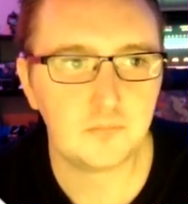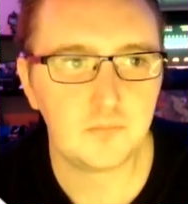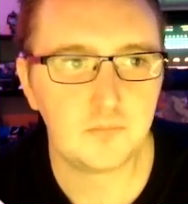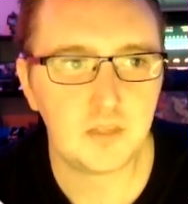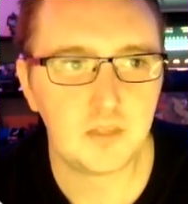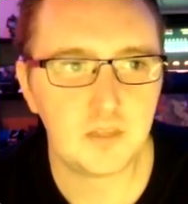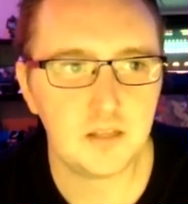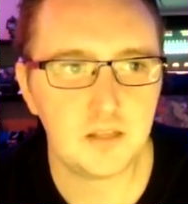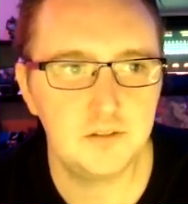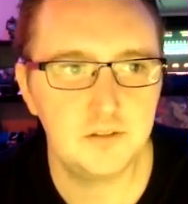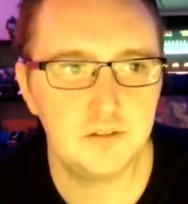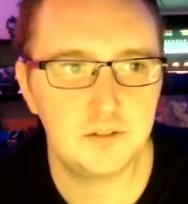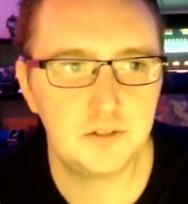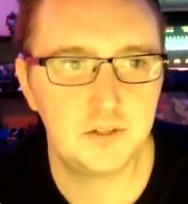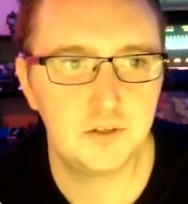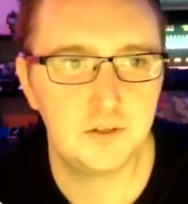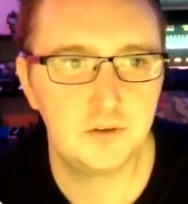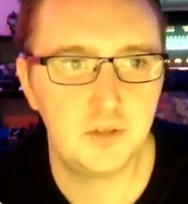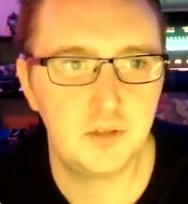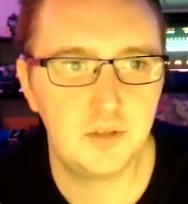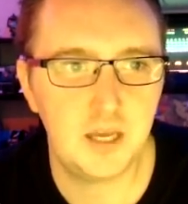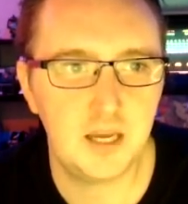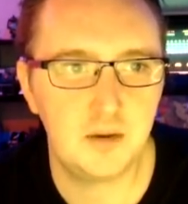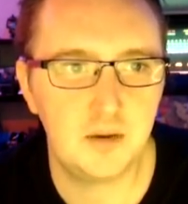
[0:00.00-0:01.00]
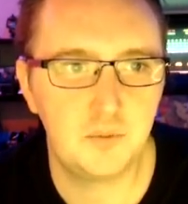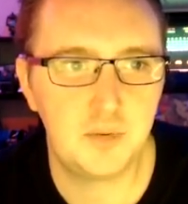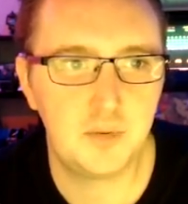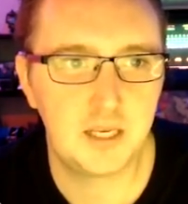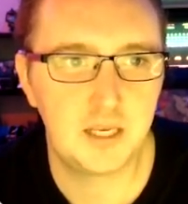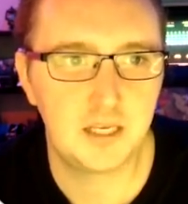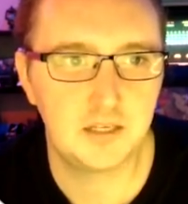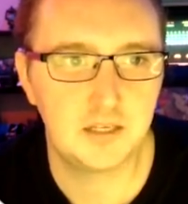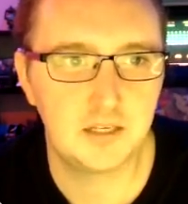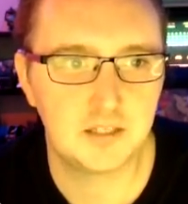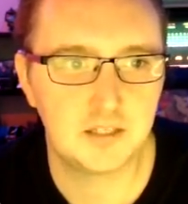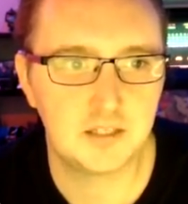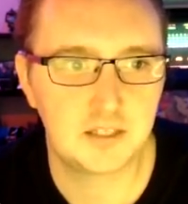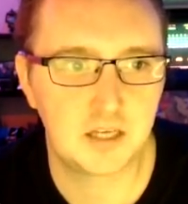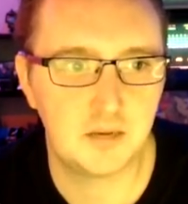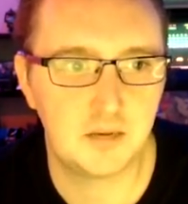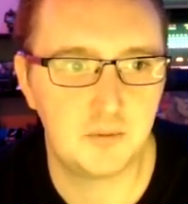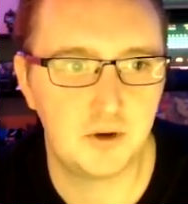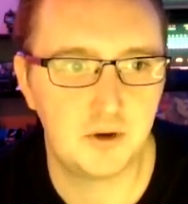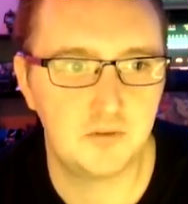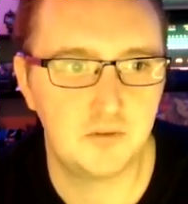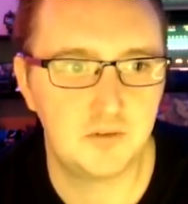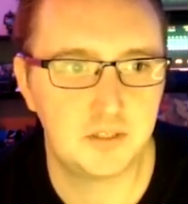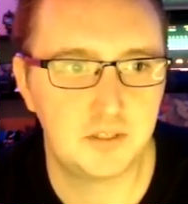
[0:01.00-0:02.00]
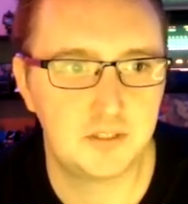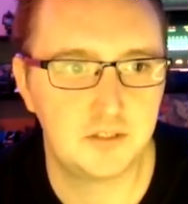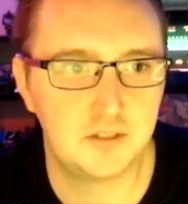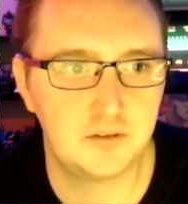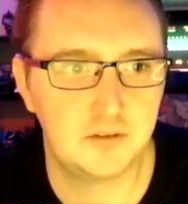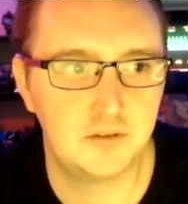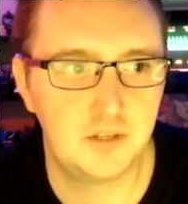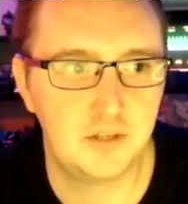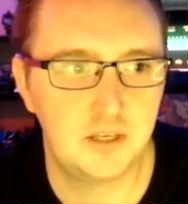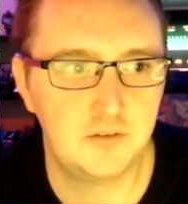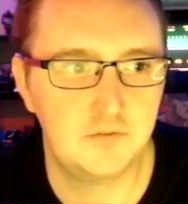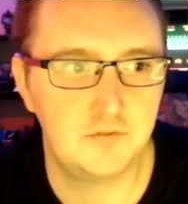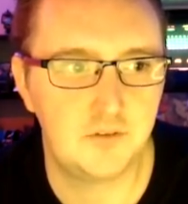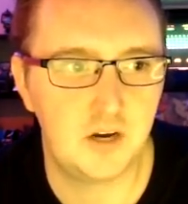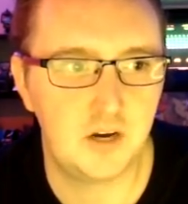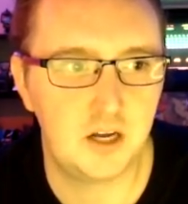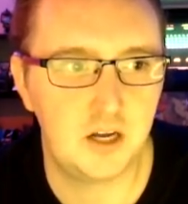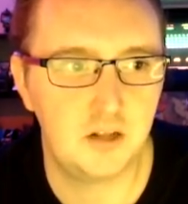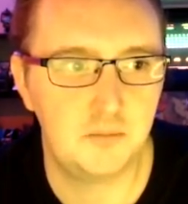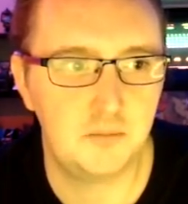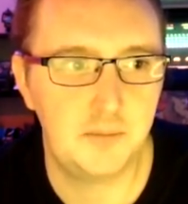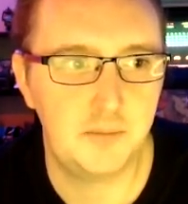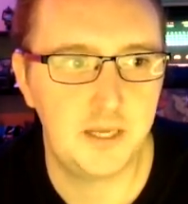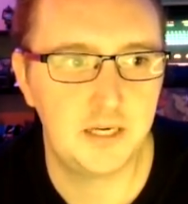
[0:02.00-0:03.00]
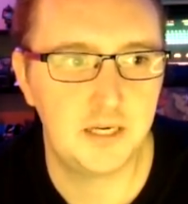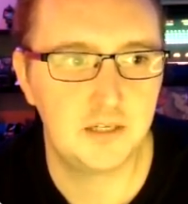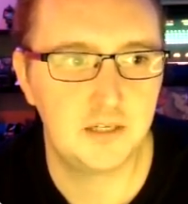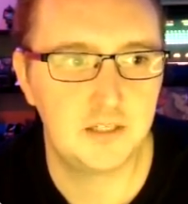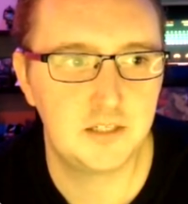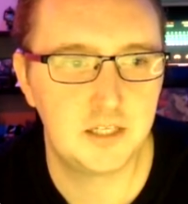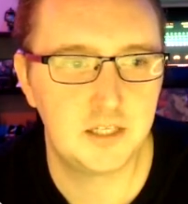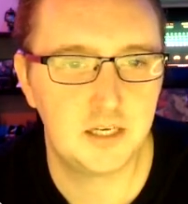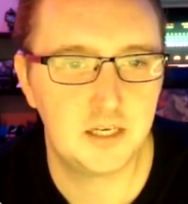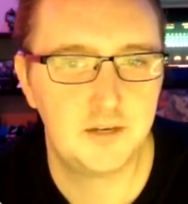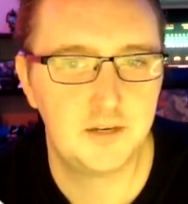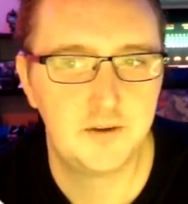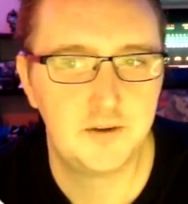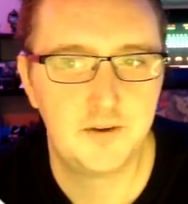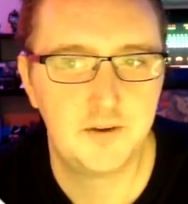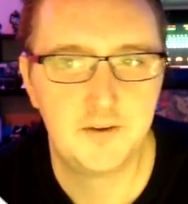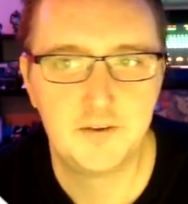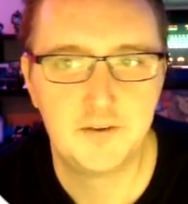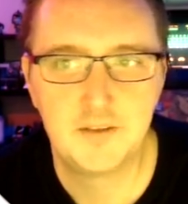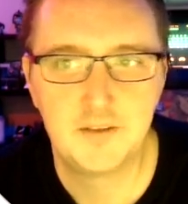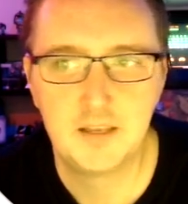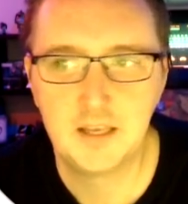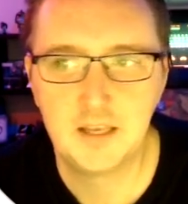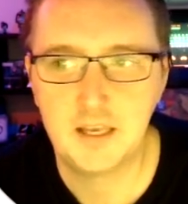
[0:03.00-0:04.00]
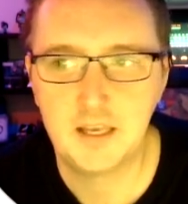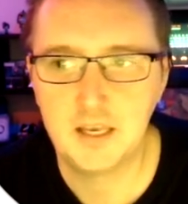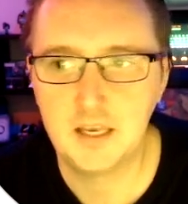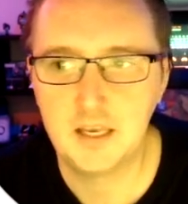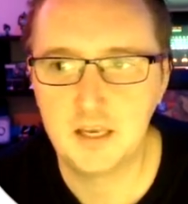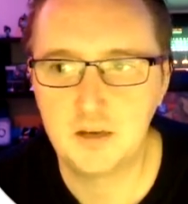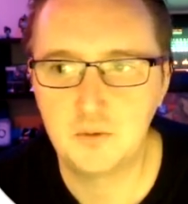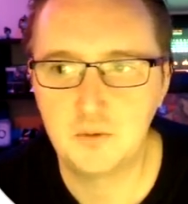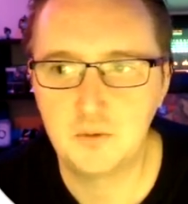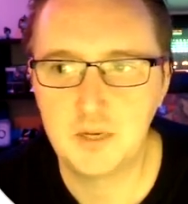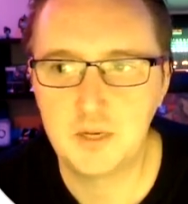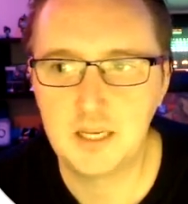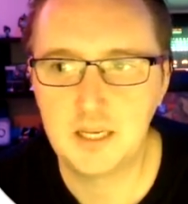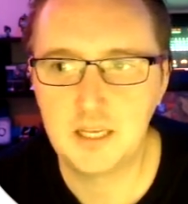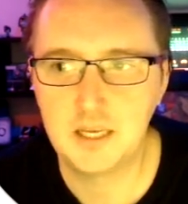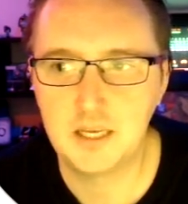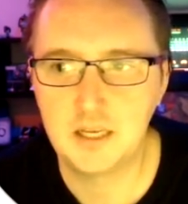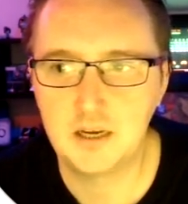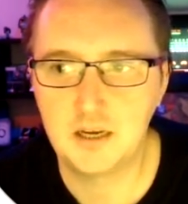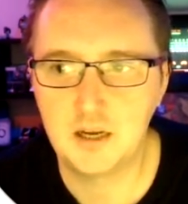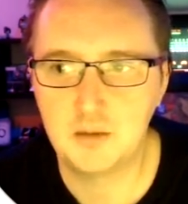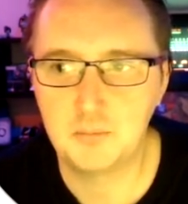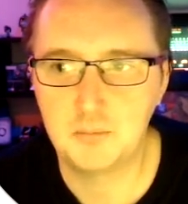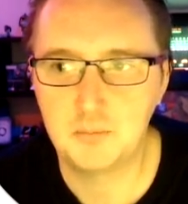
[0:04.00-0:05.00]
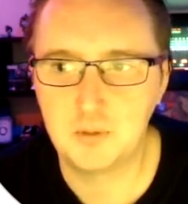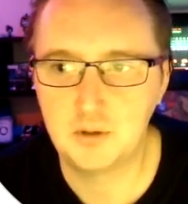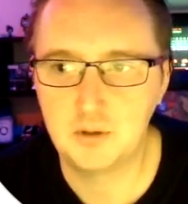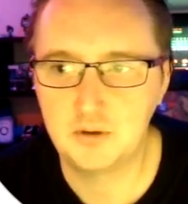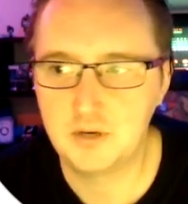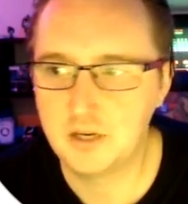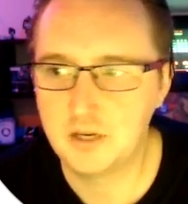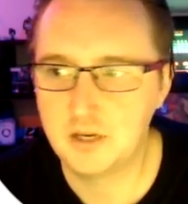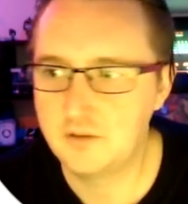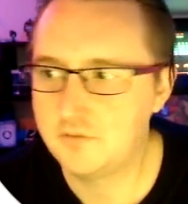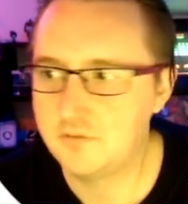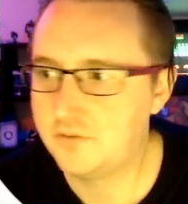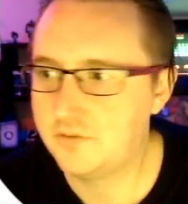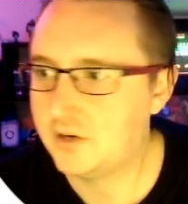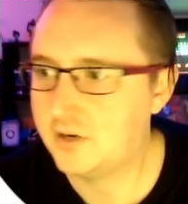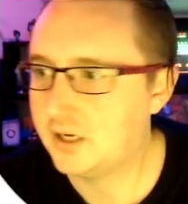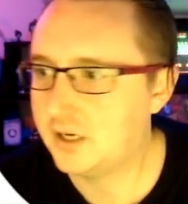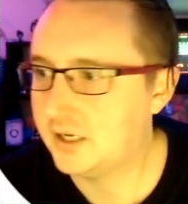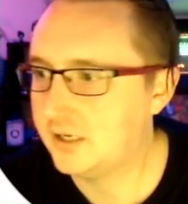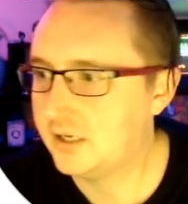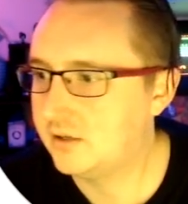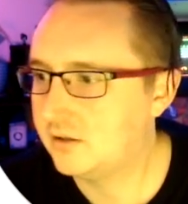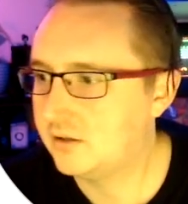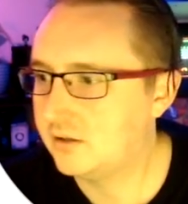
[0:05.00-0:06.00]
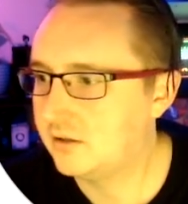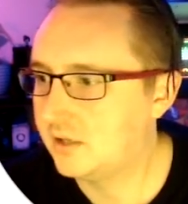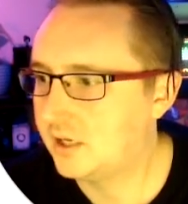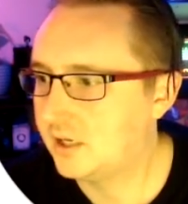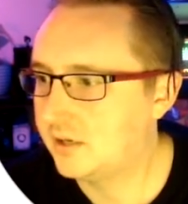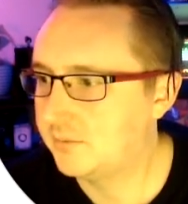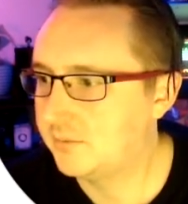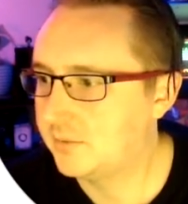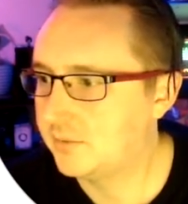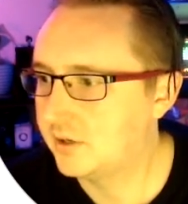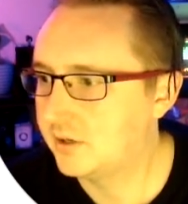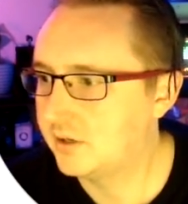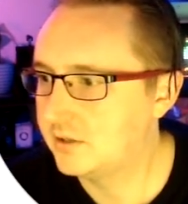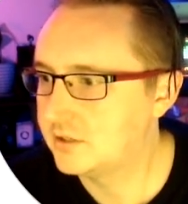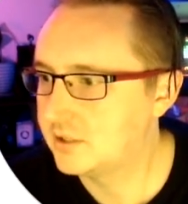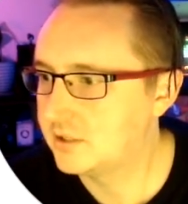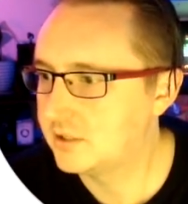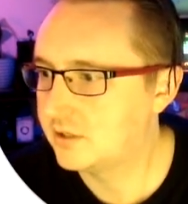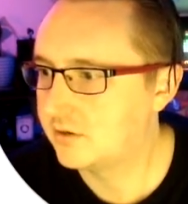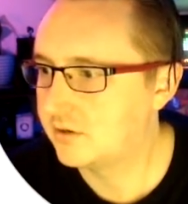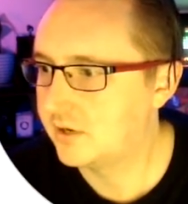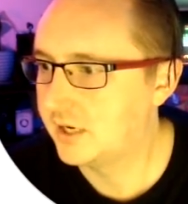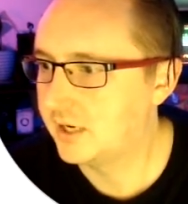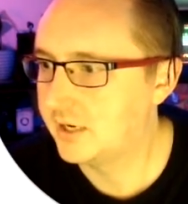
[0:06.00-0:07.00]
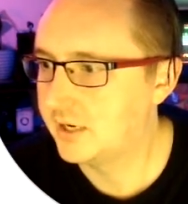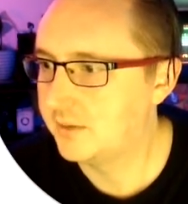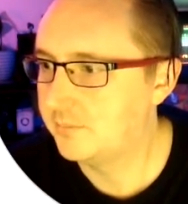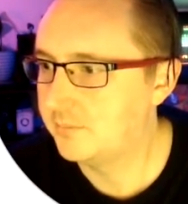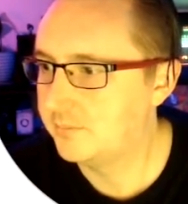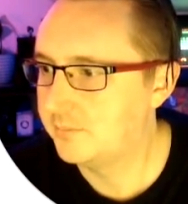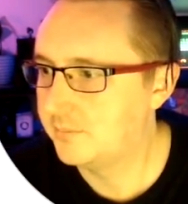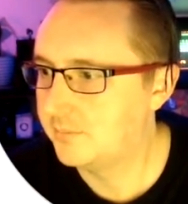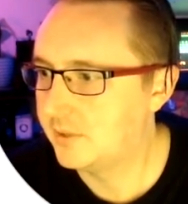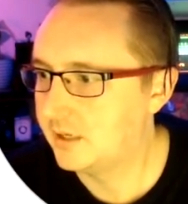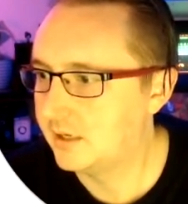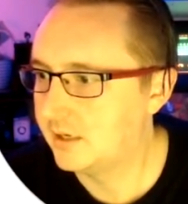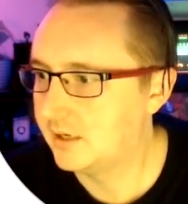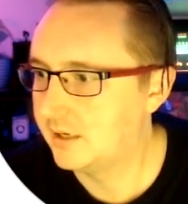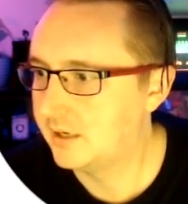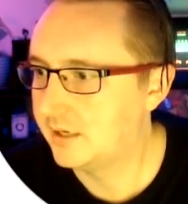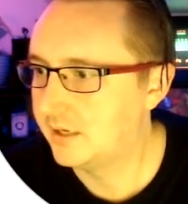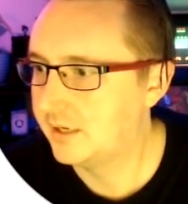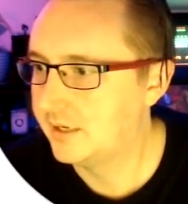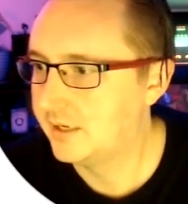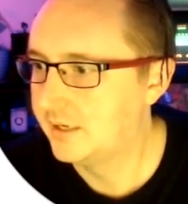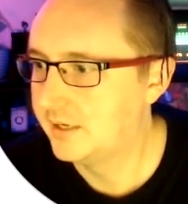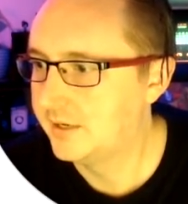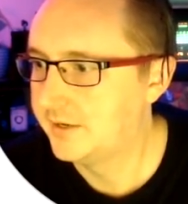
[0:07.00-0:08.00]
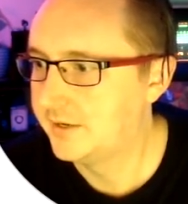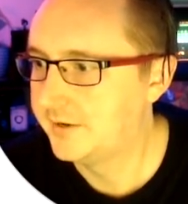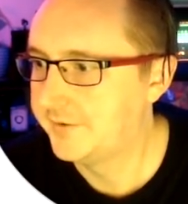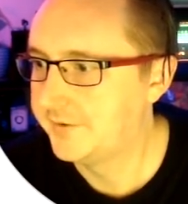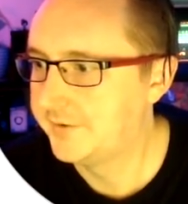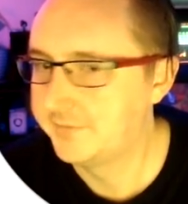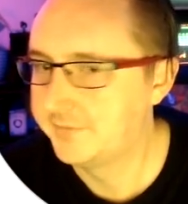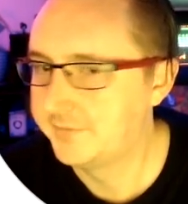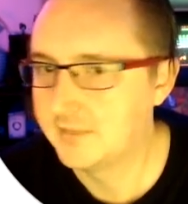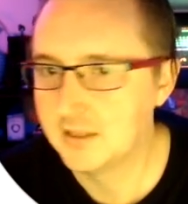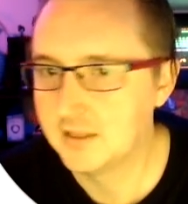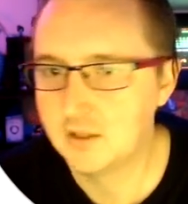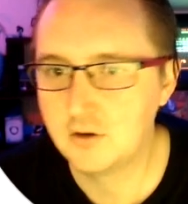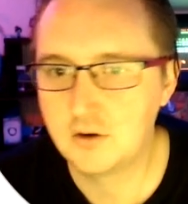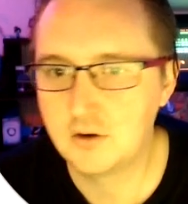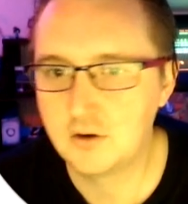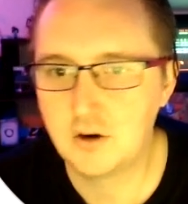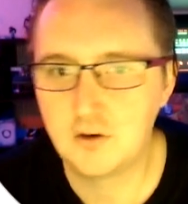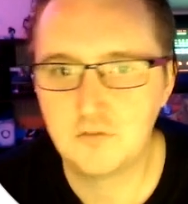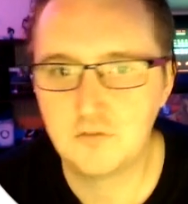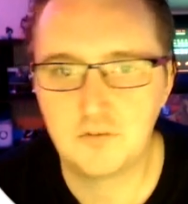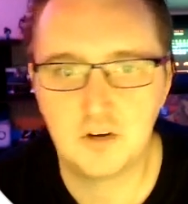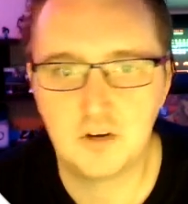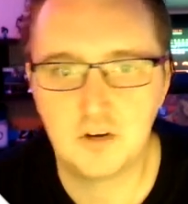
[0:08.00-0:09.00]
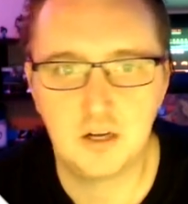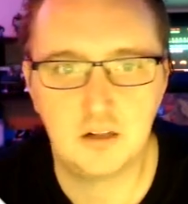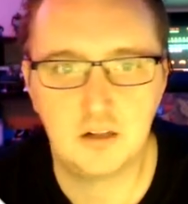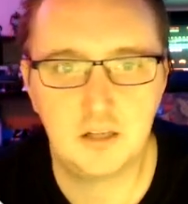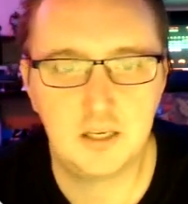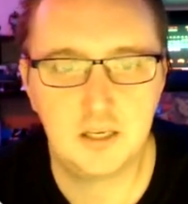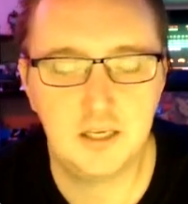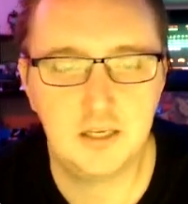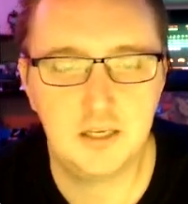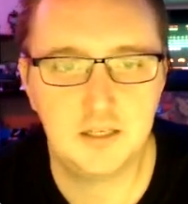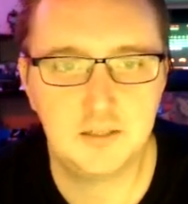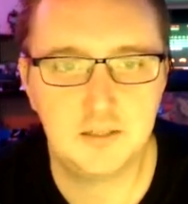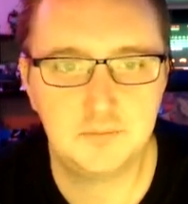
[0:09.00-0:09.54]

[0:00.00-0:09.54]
To do that, we can just come over to the file manager and we can upload a file. I'm going to grab my logo file here.